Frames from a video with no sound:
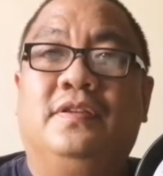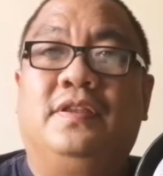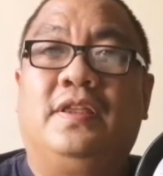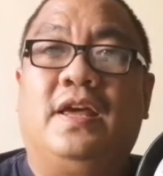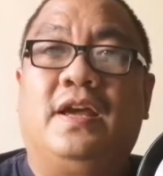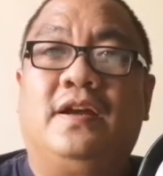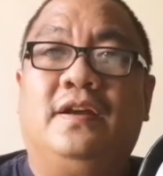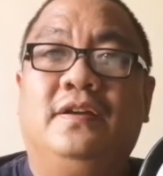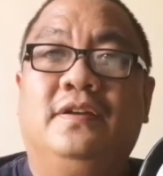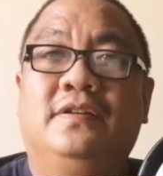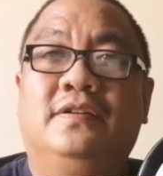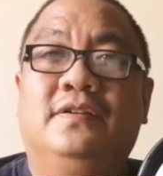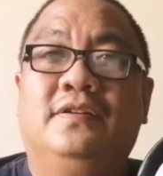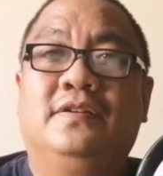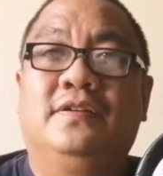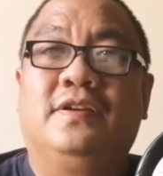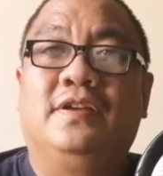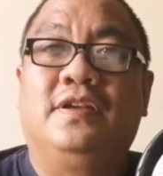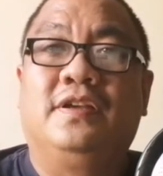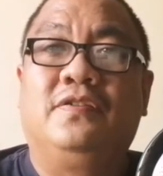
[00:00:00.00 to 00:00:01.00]
There,
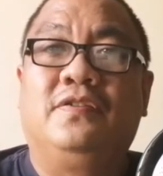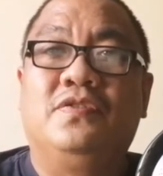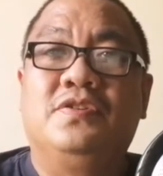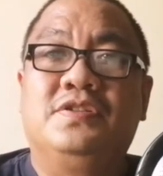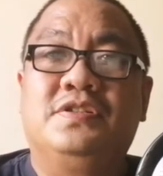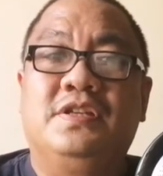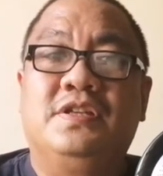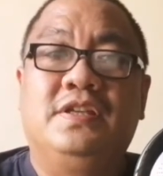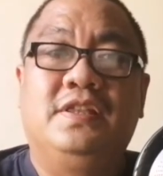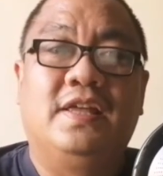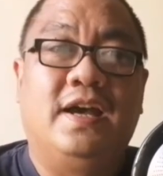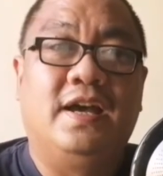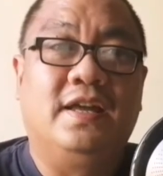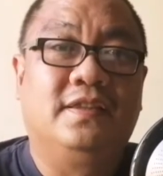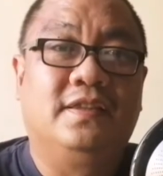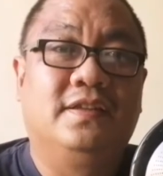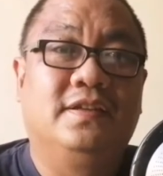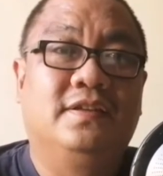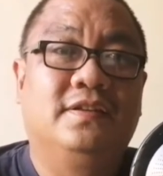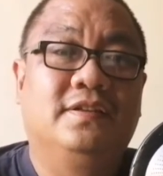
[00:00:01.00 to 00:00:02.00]
if you see
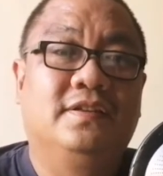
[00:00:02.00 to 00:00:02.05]
that,